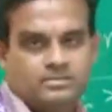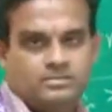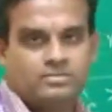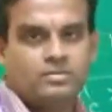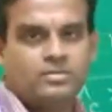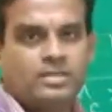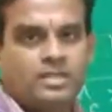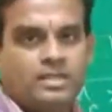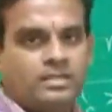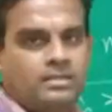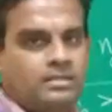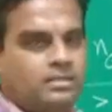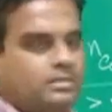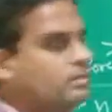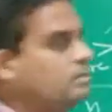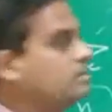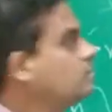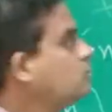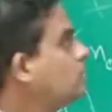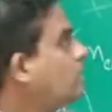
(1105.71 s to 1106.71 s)
Okay,
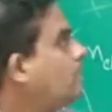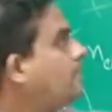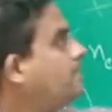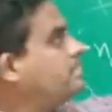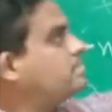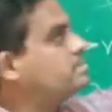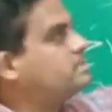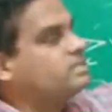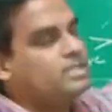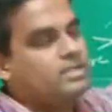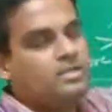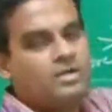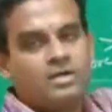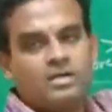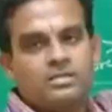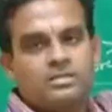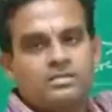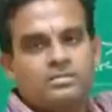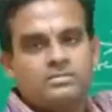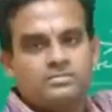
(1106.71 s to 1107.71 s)
the aperture,
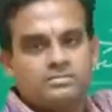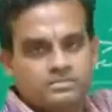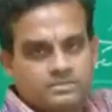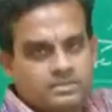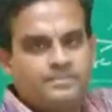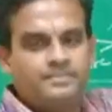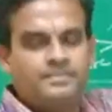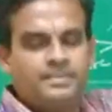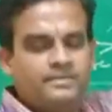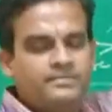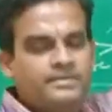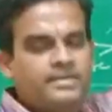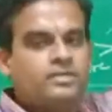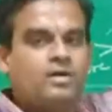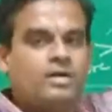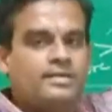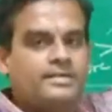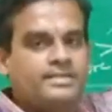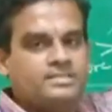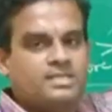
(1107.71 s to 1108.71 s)
or simply we call
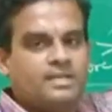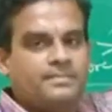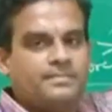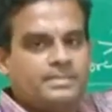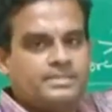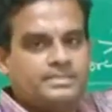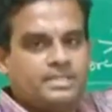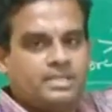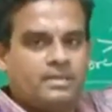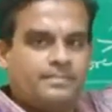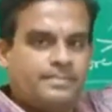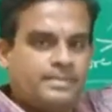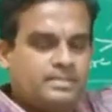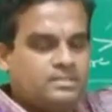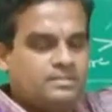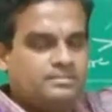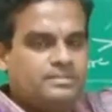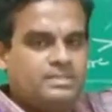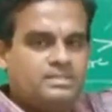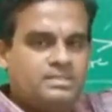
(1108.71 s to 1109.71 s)
it as aperture. Aperture
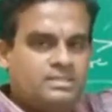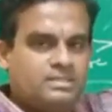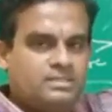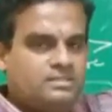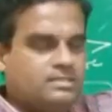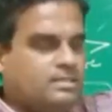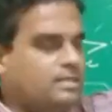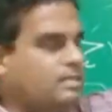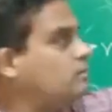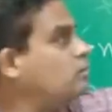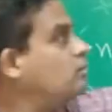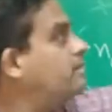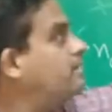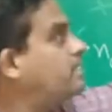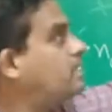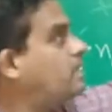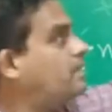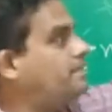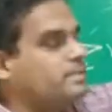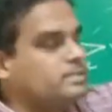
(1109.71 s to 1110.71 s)
means it is the numerical
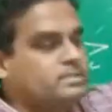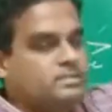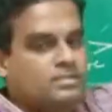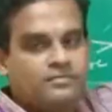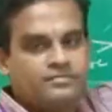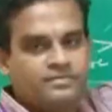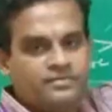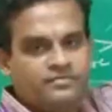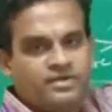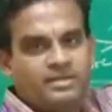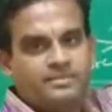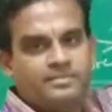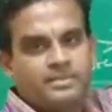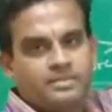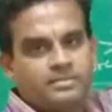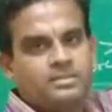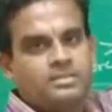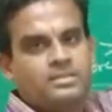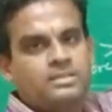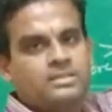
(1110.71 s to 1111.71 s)
aperture of the fiber.
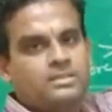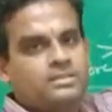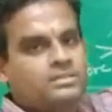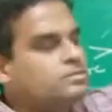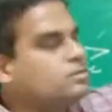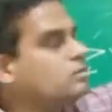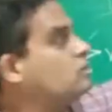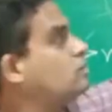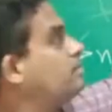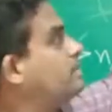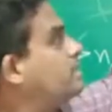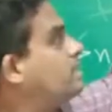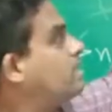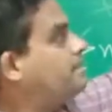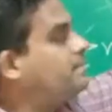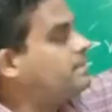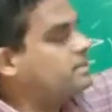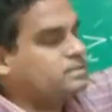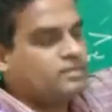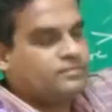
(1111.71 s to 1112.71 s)
So numerical
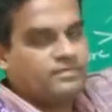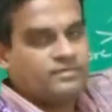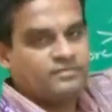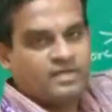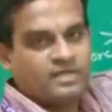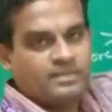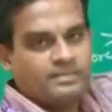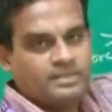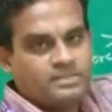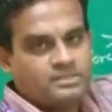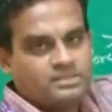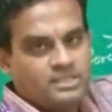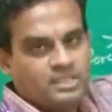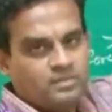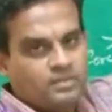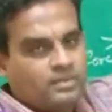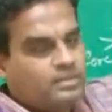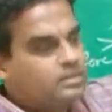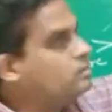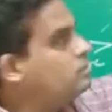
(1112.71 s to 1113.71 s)
aperture of the fiber is
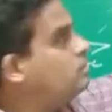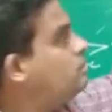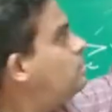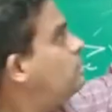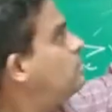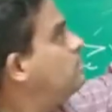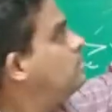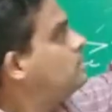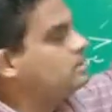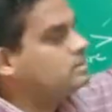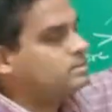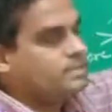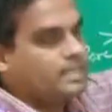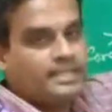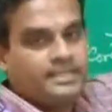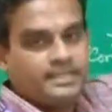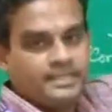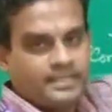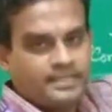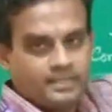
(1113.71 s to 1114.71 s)
equal to sine
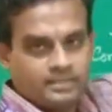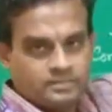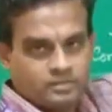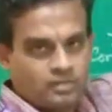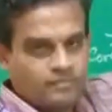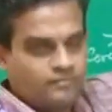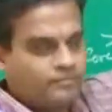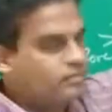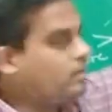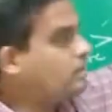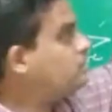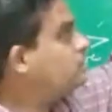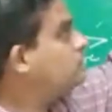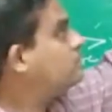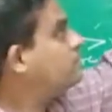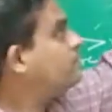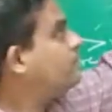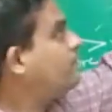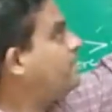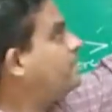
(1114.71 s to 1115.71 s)
theta. So if you want to
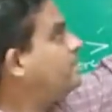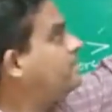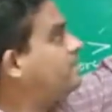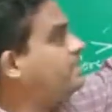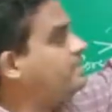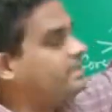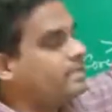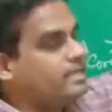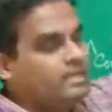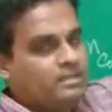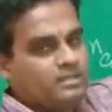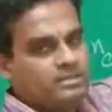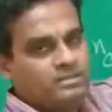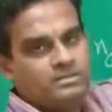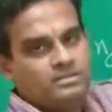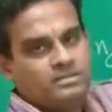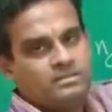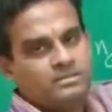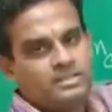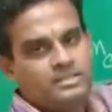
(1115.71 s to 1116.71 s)
find theta,
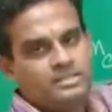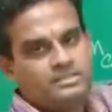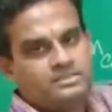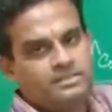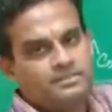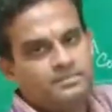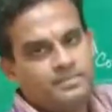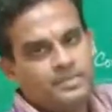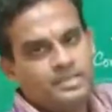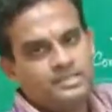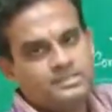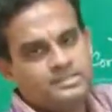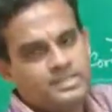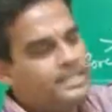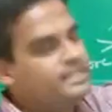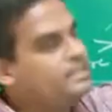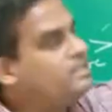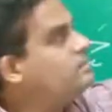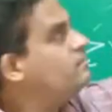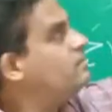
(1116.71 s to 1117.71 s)
it is simply sine
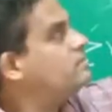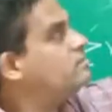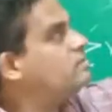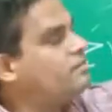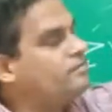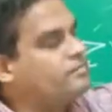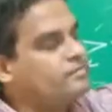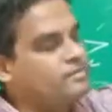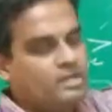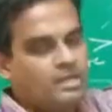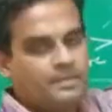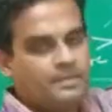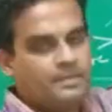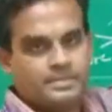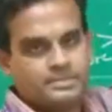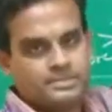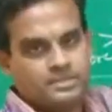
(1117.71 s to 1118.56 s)
inverse of your aperture.